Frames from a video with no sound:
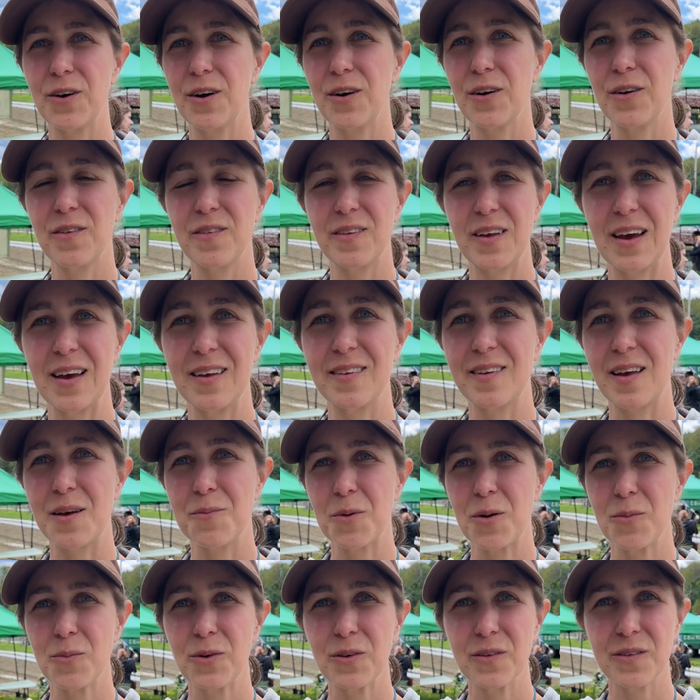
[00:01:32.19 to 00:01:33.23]
our
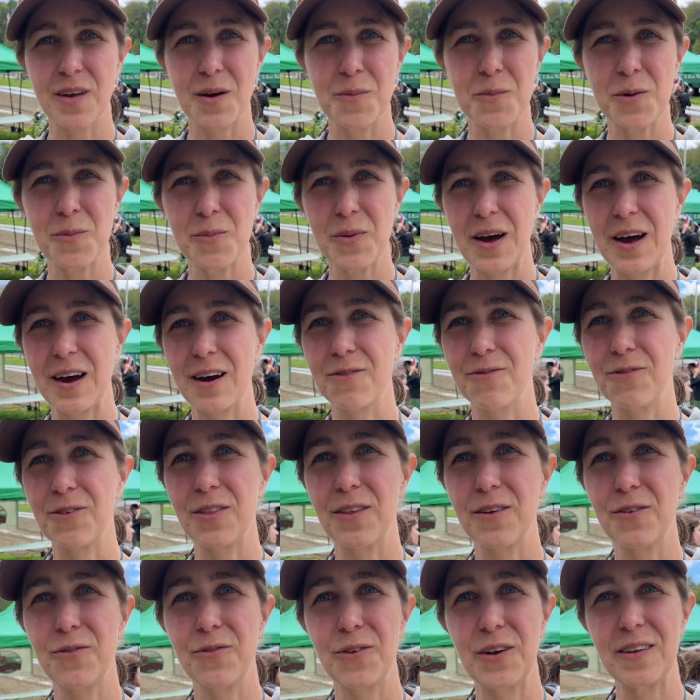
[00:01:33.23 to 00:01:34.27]
CSA members coming back for
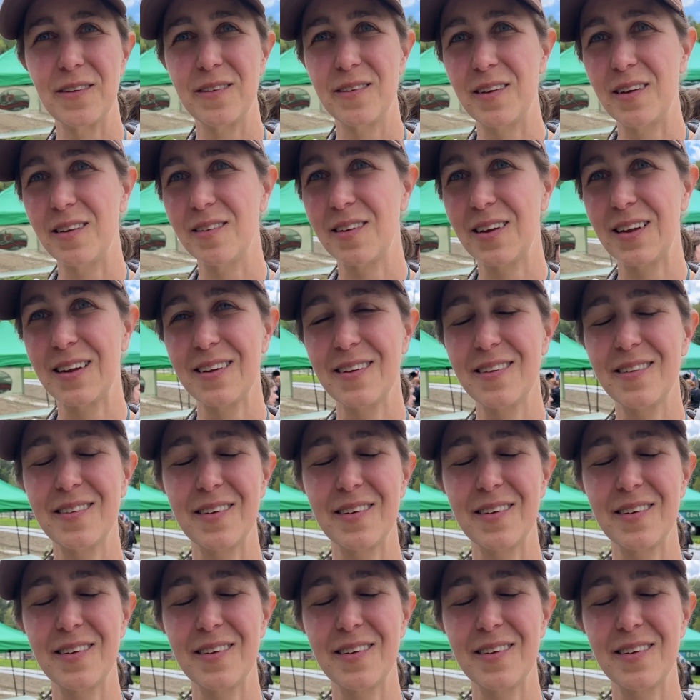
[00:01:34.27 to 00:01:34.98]
the feet season.